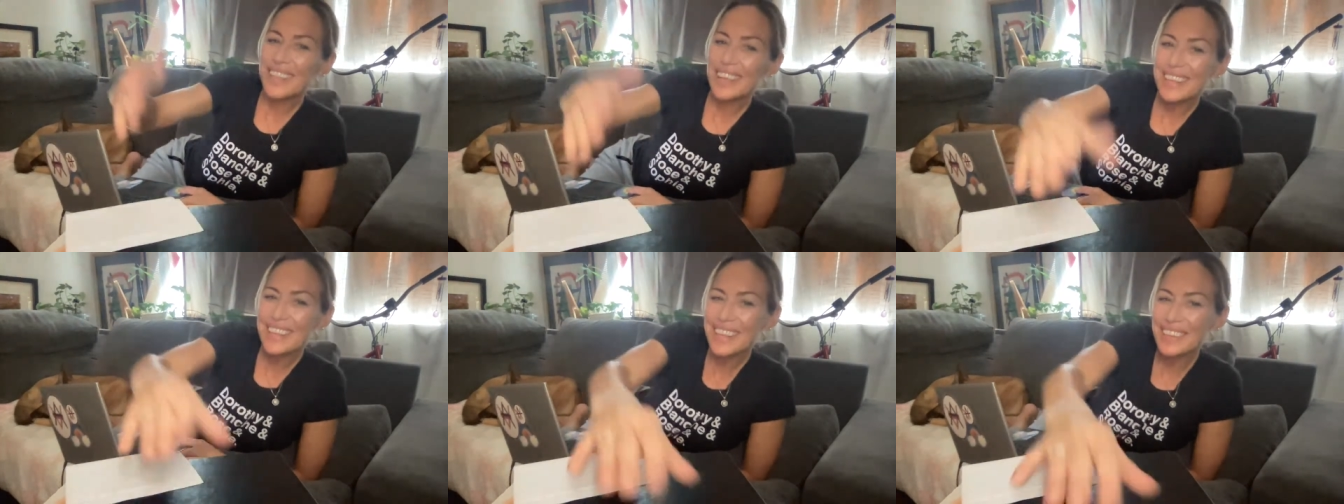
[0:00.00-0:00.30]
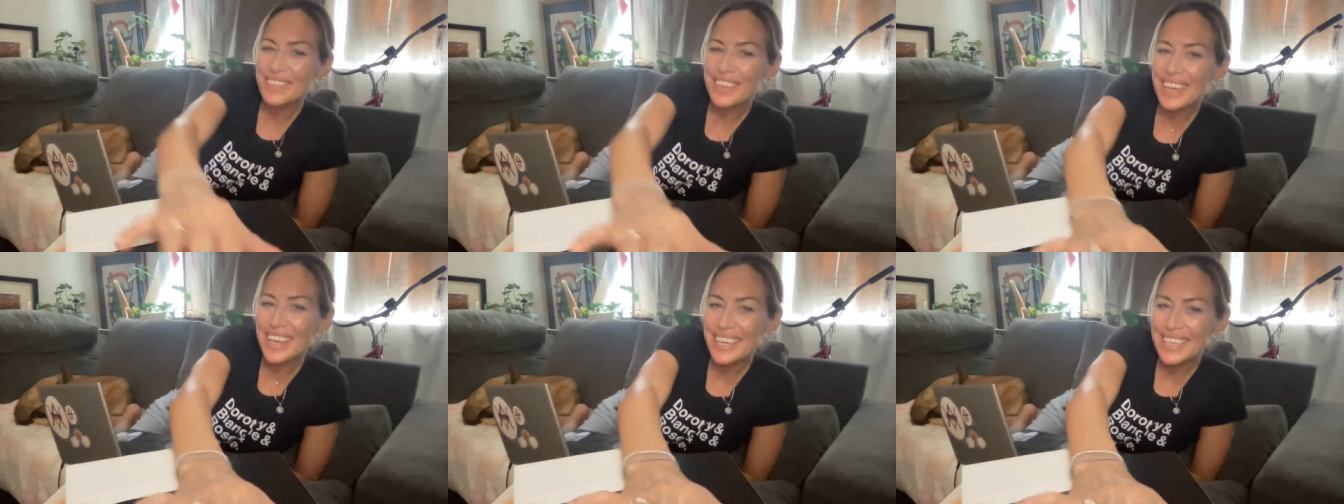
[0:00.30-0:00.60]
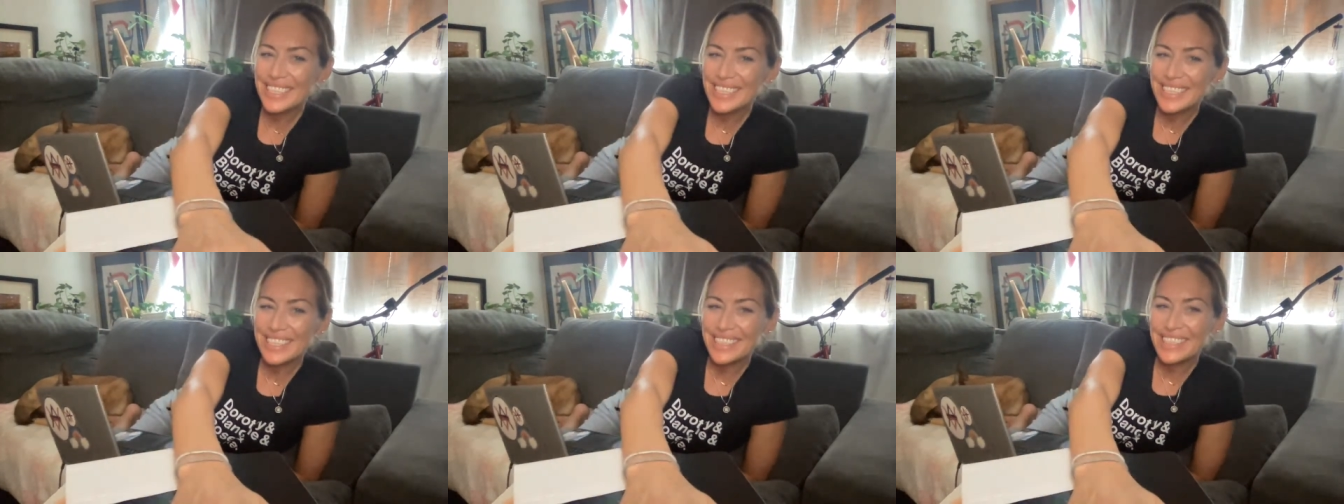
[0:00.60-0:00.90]
I love you
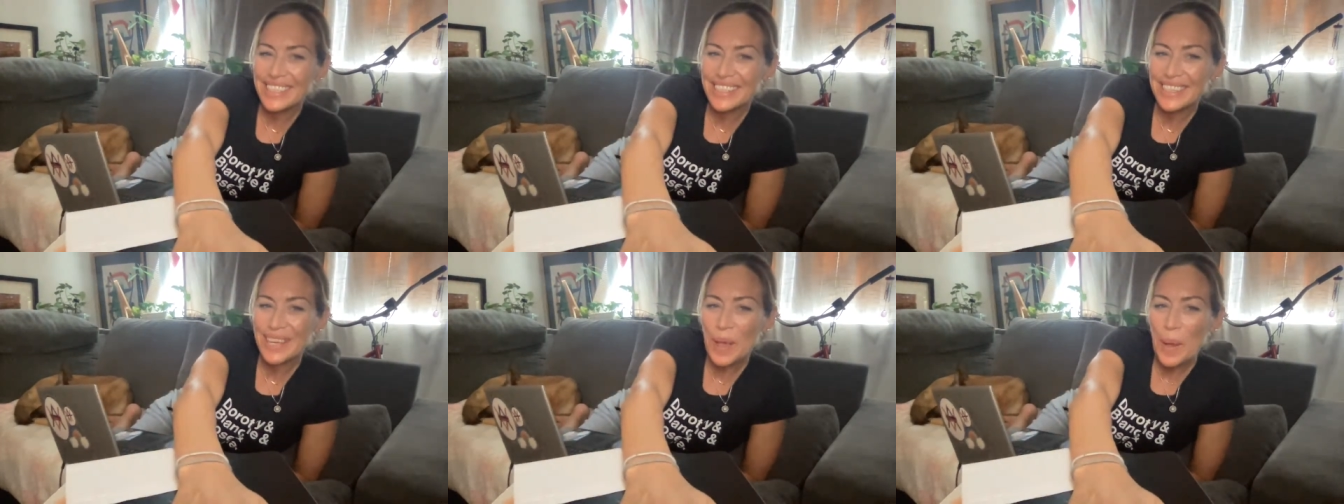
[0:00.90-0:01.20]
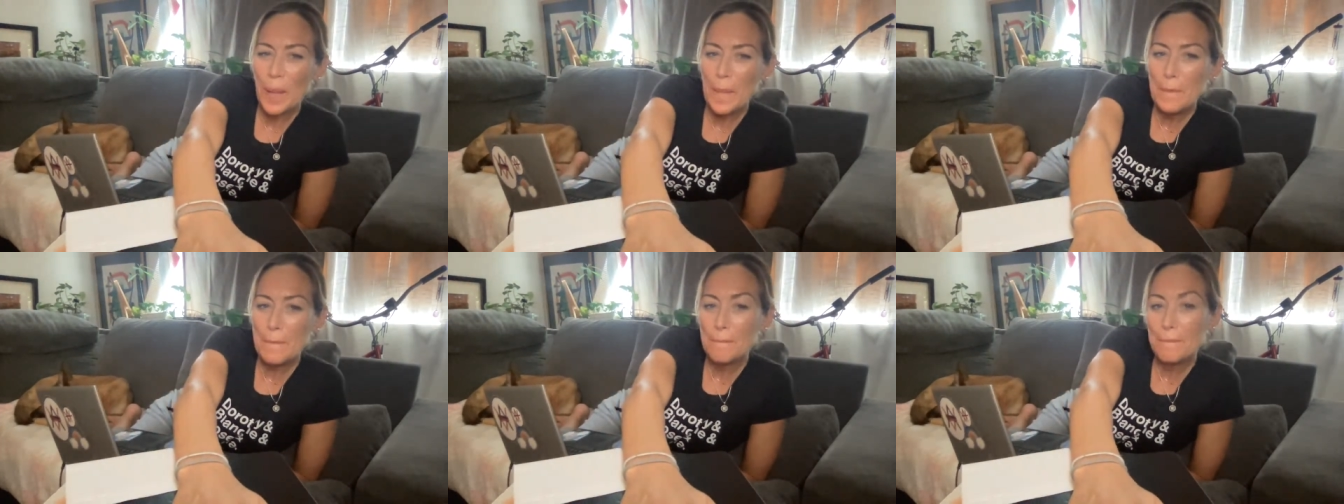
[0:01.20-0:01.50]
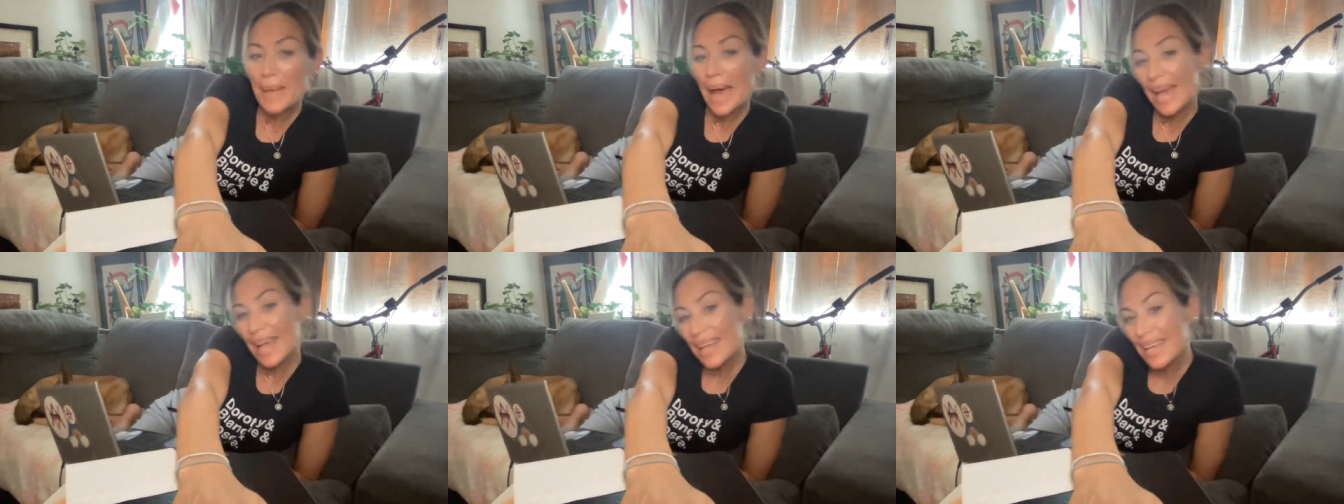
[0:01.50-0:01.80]
guys.
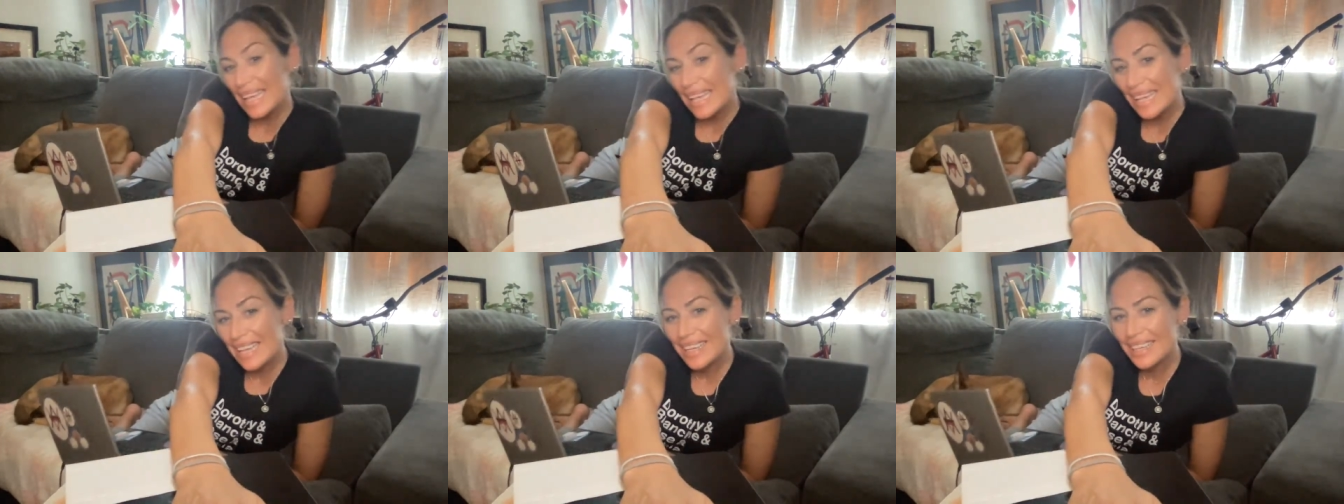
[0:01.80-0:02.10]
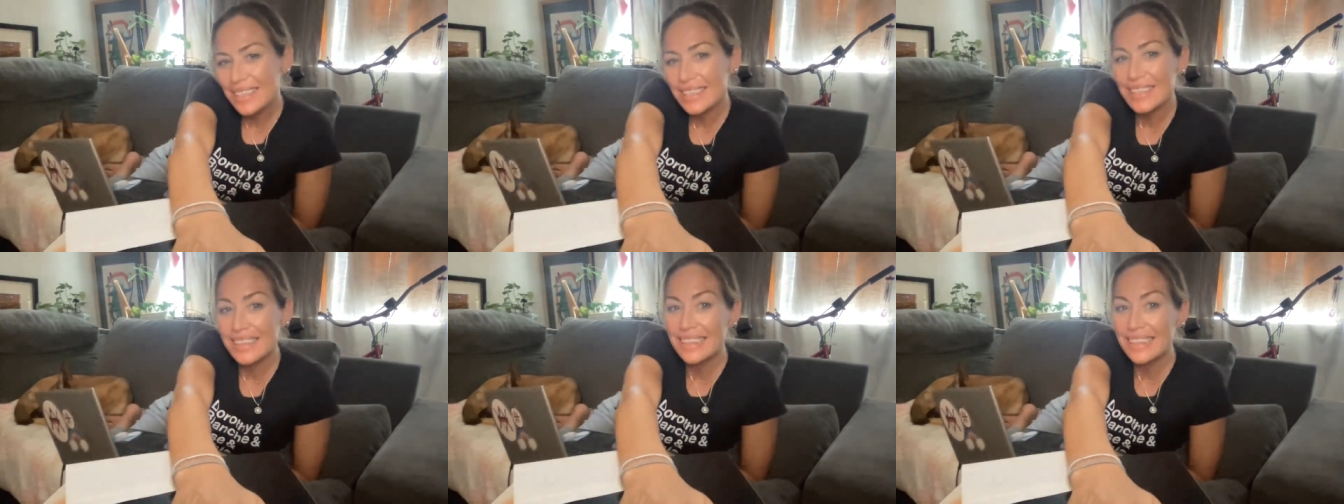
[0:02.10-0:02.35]
Bye.